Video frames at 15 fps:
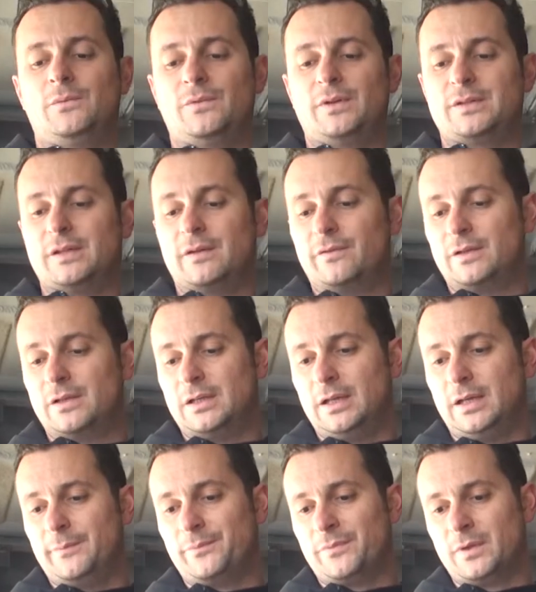There's
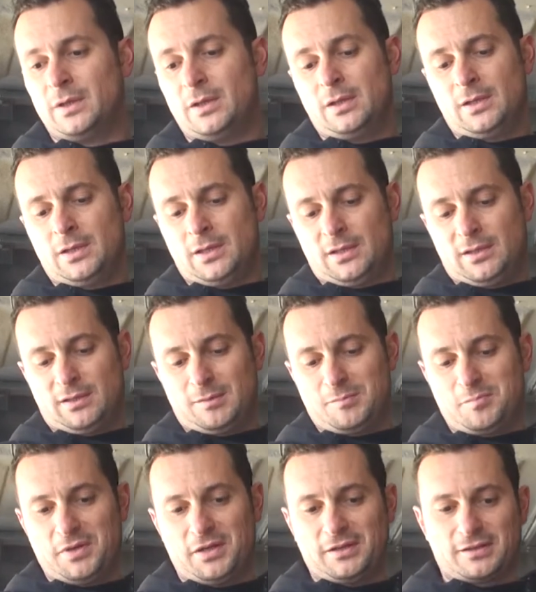definitely
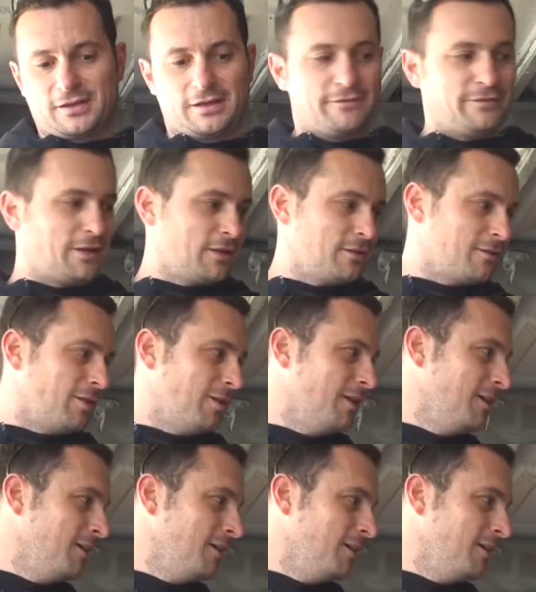been a significant,